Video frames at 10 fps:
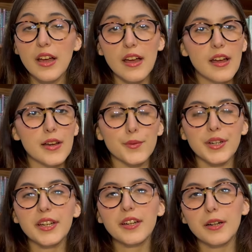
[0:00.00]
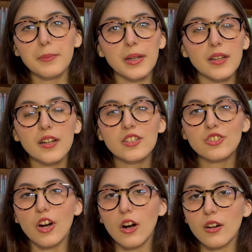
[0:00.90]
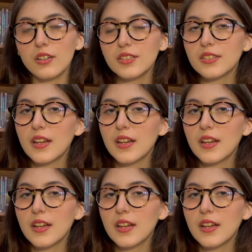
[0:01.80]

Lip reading: Henry, Camilla, Charles,